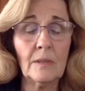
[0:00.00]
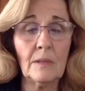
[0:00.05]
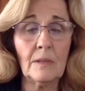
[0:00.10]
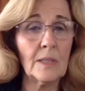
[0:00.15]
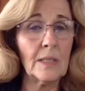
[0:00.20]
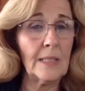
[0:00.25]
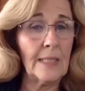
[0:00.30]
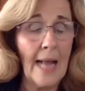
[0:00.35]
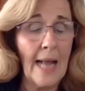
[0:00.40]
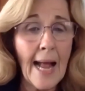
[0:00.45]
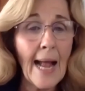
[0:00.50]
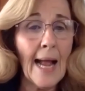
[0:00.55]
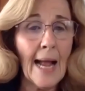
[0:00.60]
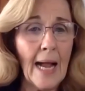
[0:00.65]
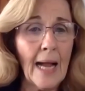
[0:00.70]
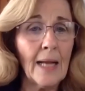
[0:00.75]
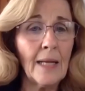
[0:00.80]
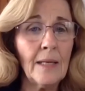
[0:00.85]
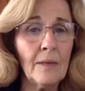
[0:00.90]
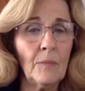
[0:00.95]

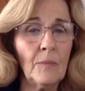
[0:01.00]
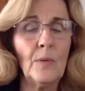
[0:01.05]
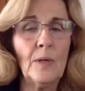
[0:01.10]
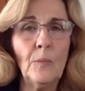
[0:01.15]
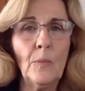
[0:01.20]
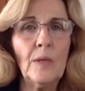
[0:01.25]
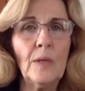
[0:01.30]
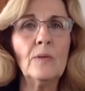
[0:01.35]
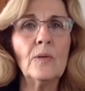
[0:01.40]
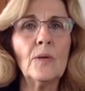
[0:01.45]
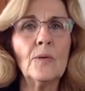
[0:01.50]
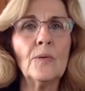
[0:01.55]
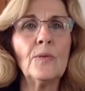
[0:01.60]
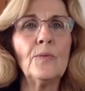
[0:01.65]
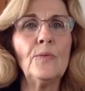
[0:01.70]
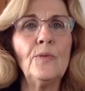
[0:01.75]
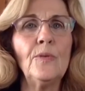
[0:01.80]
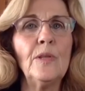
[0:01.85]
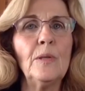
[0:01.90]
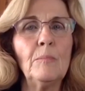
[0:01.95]
sad, we will go
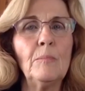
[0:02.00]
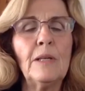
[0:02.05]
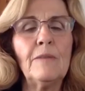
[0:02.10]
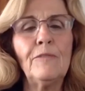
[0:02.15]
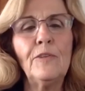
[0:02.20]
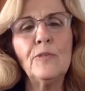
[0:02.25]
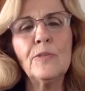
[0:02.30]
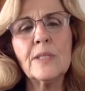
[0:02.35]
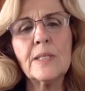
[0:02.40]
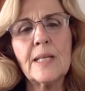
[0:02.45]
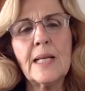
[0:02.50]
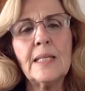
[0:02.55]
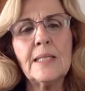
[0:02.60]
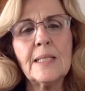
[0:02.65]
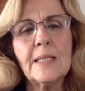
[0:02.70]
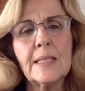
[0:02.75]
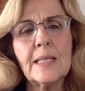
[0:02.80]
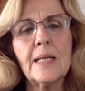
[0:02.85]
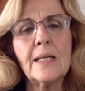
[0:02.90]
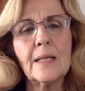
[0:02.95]
through them. But if you stay
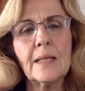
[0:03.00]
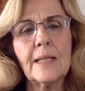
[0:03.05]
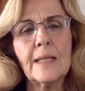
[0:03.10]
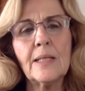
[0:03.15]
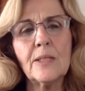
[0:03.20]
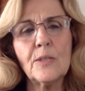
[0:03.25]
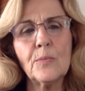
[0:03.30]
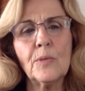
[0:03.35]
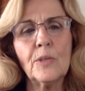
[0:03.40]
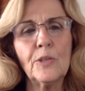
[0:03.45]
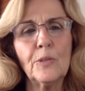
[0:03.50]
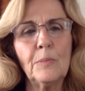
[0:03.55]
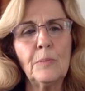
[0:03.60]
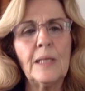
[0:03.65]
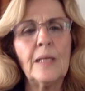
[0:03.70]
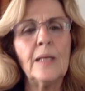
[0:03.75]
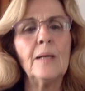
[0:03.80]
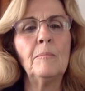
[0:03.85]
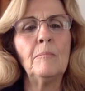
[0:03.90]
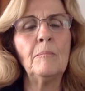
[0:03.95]
stuck, that's where you
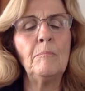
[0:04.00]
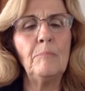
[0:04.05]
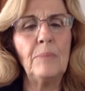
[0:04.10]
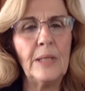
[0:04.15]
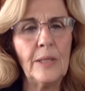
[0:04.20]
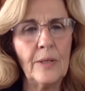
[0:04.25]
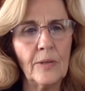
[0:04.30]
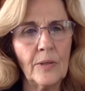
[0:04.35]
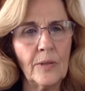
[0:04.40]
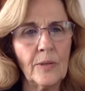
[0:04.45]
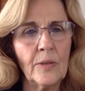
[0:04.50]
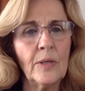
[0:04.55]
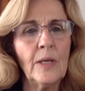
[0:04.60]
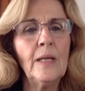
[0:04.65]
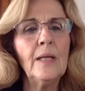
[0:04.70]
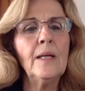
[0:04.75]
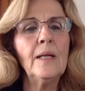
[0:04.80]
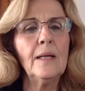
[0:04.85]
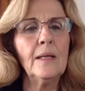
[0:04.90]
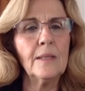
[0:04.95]
become bitter
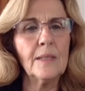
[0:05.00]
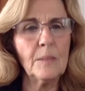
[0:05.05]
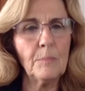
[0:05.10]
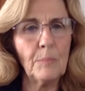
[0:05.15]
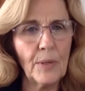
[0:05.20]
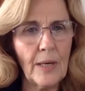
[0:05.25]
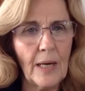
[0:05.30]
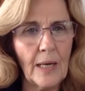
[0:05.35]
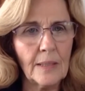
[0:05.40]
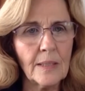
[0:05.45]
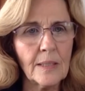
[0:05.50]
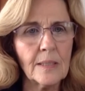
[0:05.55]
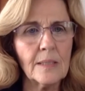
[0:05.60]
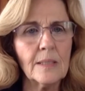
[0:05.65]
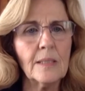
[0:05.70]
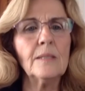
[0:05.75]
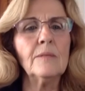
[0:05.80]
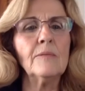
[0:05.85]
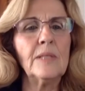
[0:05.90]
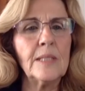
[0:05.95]
and depressed
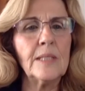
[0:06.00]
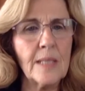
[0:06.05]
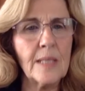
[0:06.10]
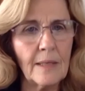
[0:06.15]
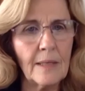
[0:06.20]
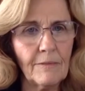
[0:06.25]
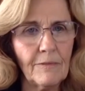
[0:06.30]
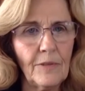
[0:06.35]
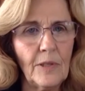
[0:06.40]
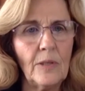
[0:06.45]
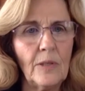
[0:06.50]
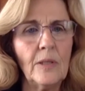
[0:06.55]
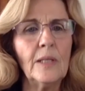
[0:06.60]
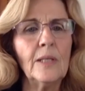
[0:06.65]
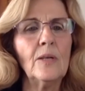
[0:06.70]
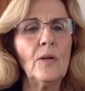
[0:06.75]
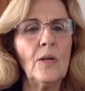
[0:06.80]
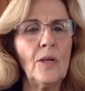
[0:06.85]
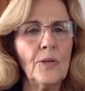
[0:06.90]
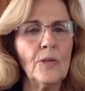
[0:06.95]
and resentful
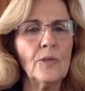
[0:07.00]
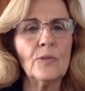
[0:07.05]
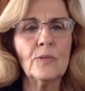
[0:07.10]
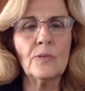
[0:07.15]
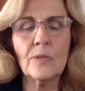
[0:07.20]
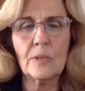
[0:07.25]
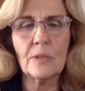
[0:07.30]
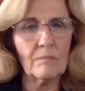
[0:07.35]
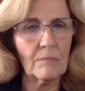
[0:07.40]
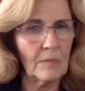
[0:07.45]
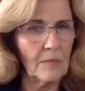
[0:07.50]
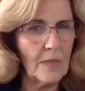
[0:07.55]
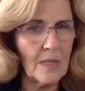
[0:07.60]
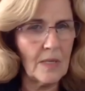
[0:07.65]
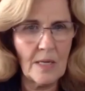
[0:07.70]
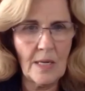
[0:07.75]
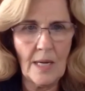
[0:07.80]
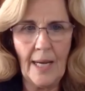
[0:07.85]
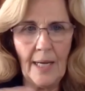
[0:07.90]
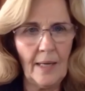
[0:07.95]
and all those
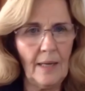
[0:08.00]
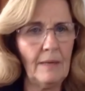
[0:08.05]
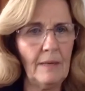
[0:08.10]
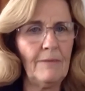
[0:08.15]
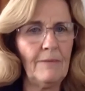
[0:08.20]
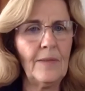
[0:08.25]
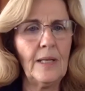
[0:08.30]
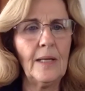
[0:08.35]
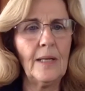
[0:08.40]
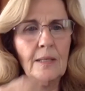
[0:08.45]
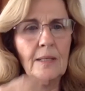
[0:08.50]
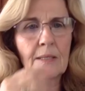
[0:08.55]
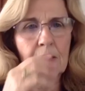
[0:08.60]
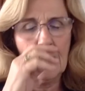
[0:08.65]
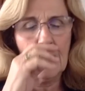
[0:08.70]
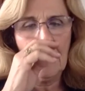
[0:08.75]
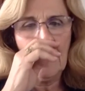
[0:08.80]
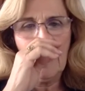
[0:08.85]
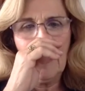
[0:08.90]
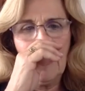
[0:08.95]
negative things.
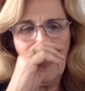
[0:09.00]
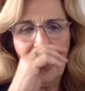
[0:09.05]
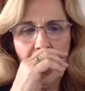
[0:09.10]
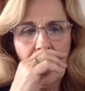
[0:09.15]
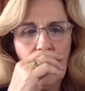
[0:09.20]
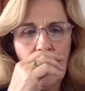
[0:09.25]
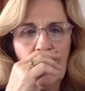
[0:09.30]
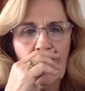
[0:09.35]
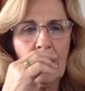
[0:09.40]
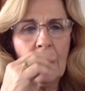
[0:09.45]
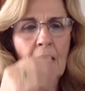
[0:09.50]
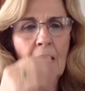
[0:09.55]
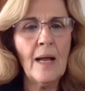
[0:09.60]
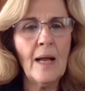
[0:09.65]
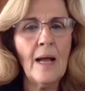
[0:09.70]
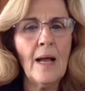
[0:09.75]
And